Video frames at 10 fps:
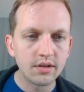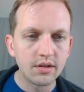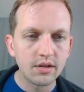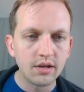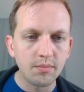
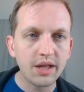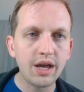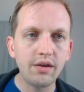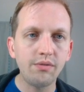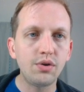By the
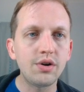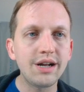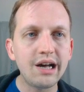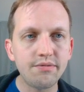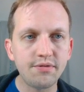way, if you're
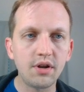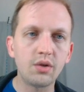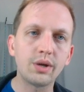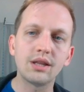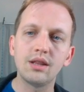not
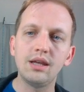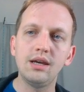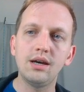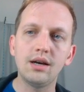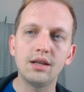following
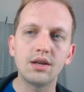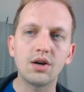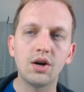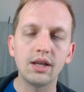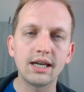the
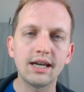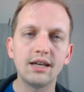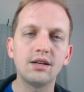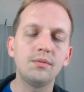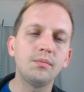Kalling
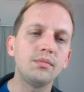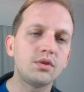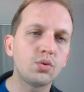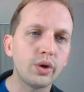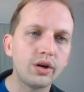Kingdom
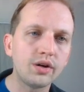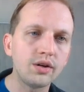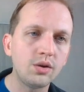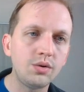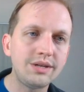Twitter,
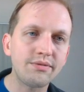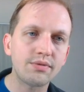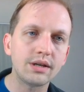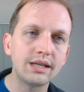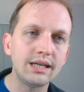you
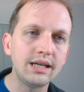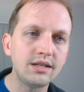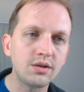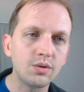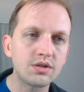definitely
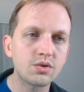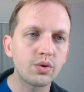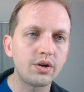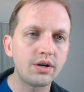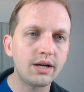need to. It's
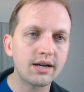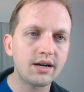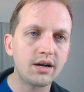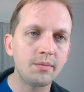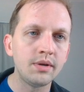
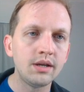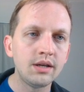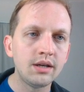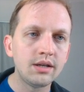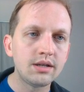
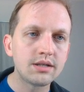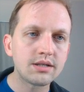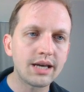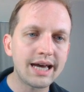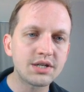
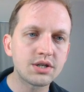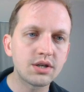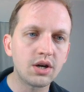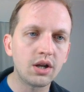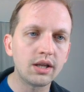
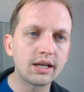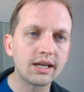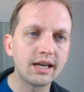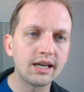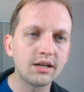twitter.com/Kalling
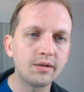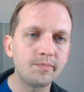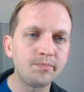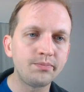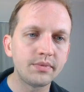Kingdom.
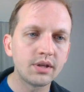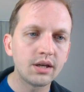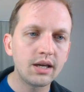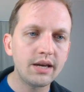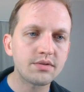I
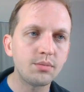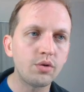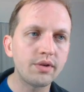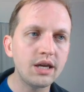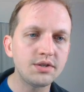have some
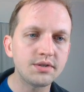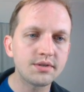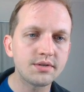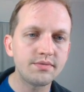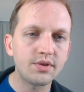notifications.
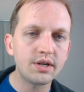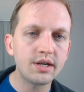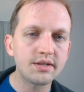Very nice.